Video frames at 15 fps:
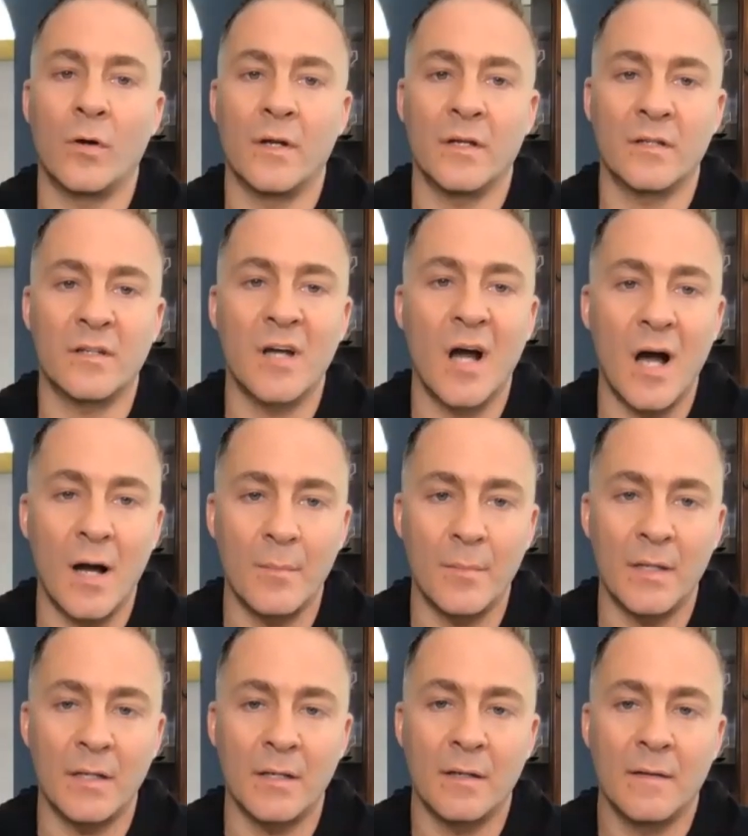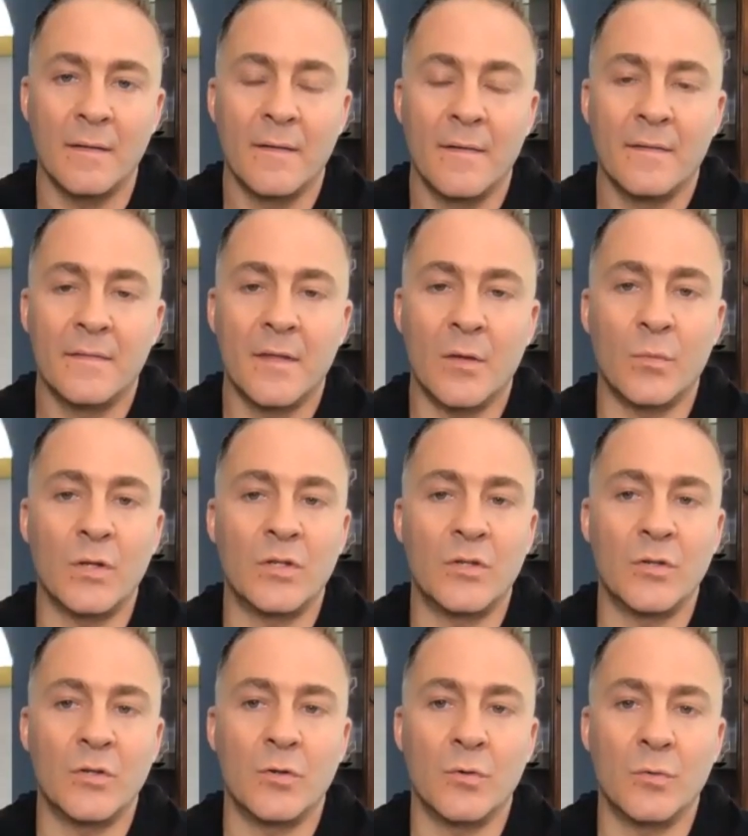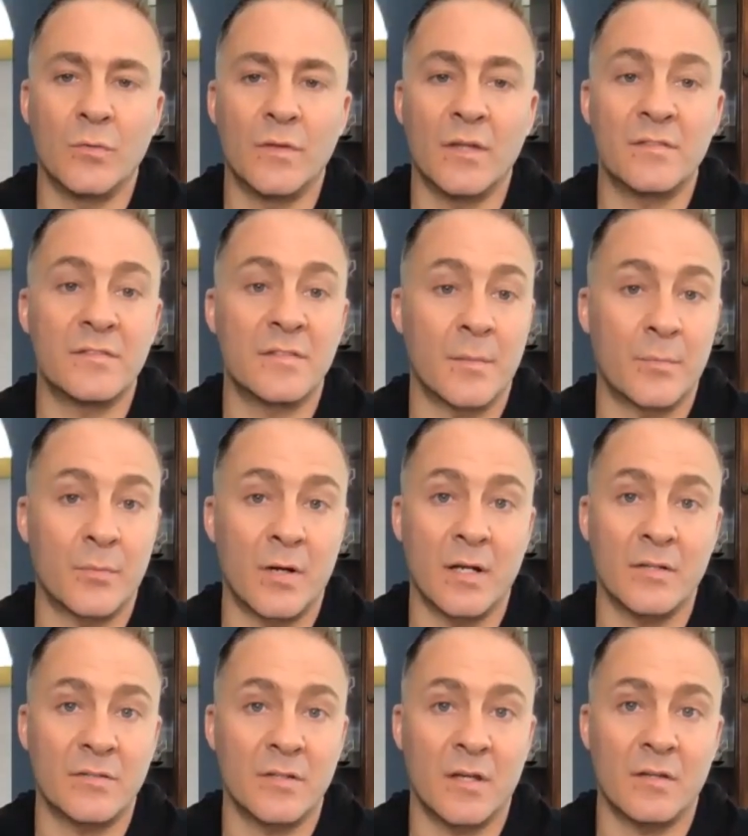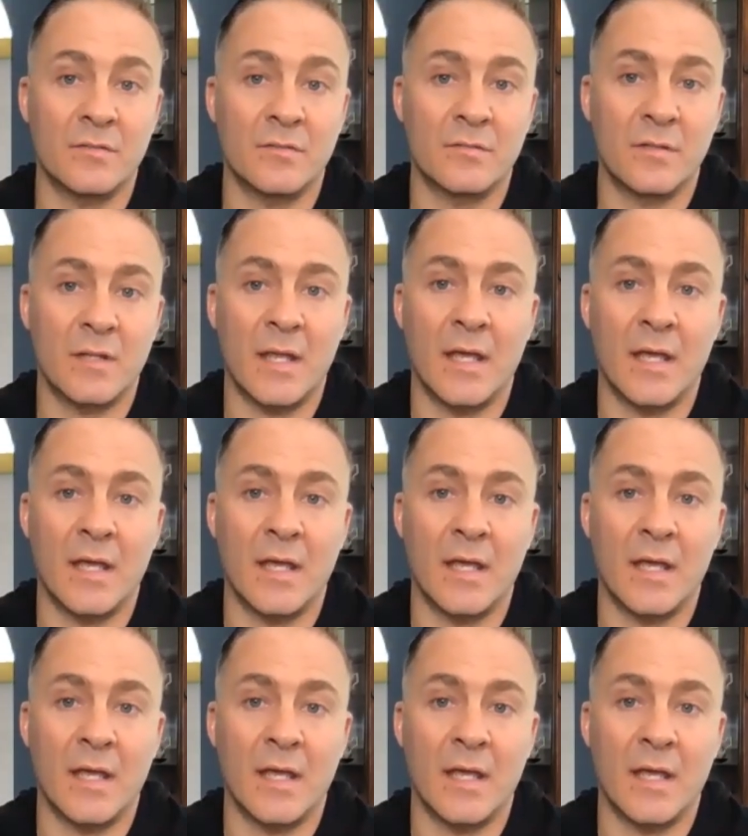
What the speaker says: in common than we do that separates us.